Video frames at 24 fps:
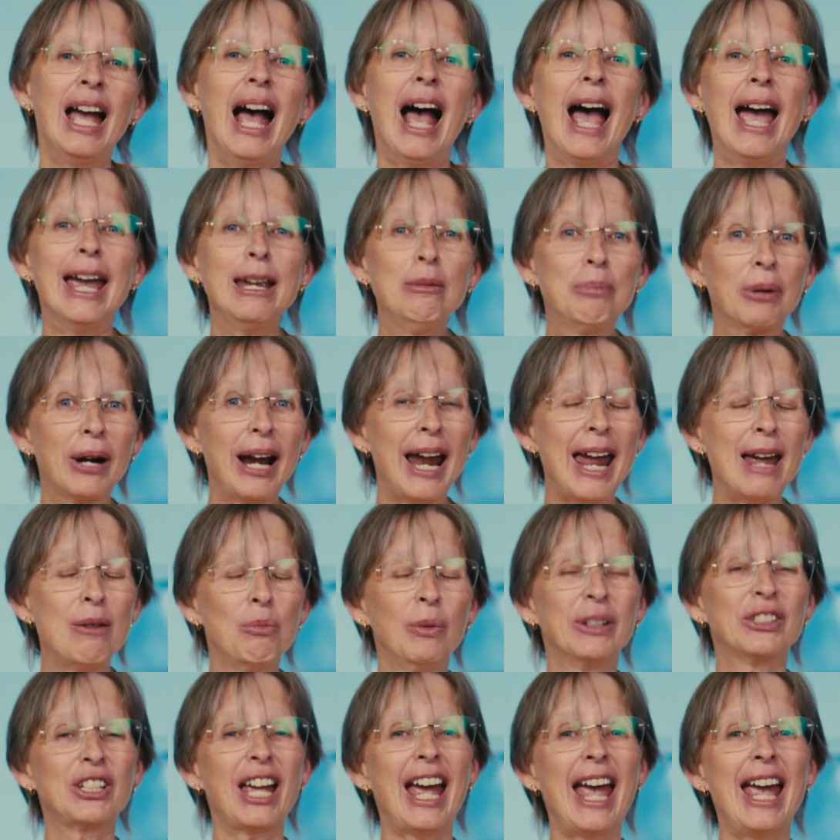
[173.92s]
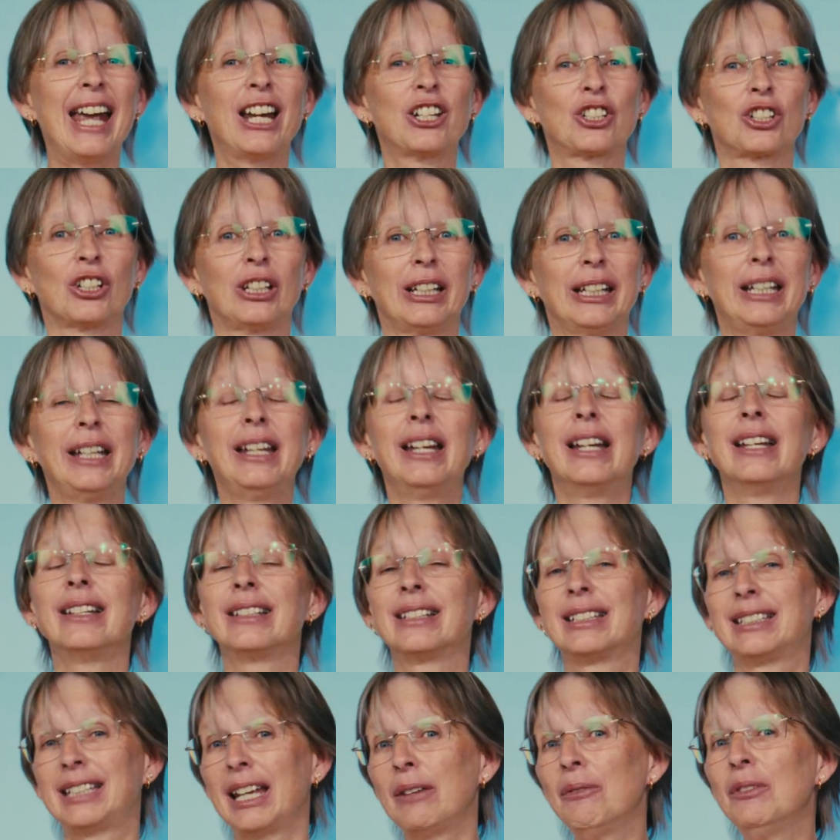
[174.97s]
Abraham was actually
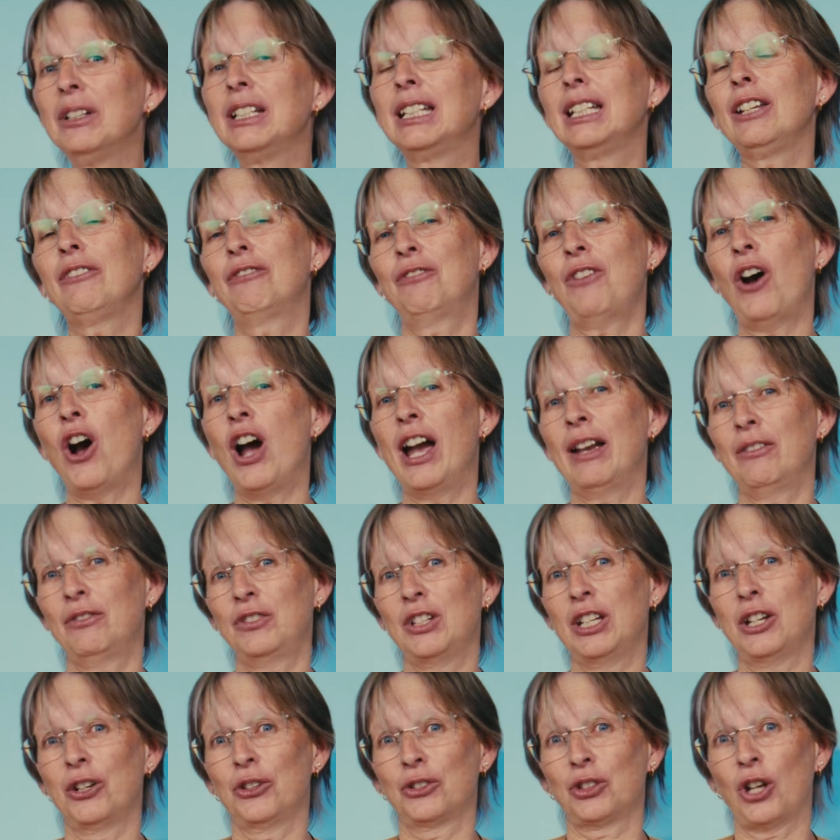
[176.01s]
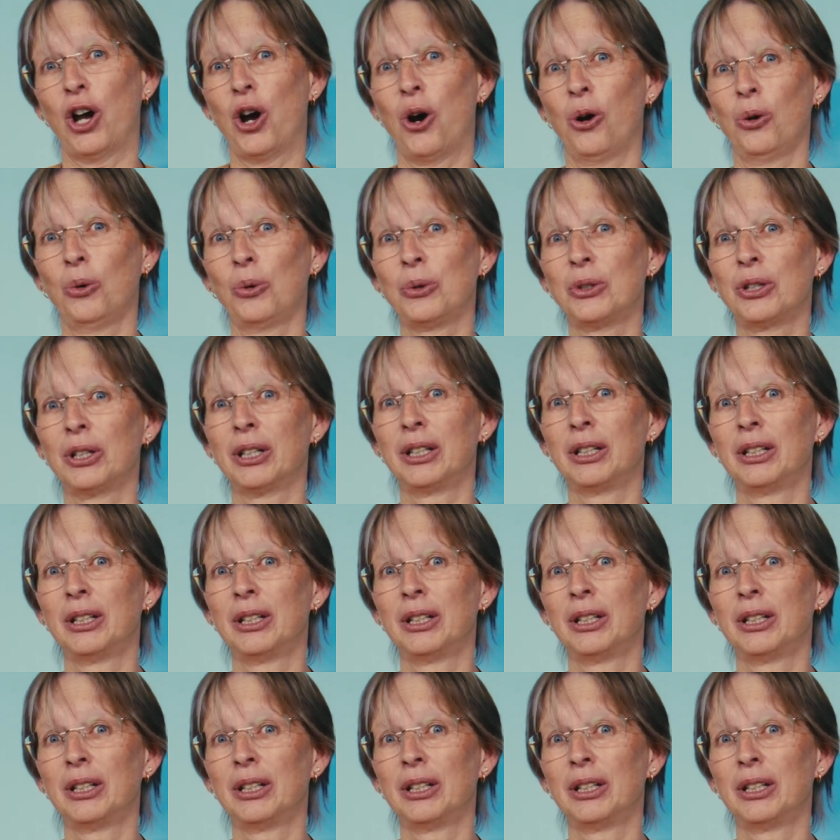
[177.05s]
seventy-five years old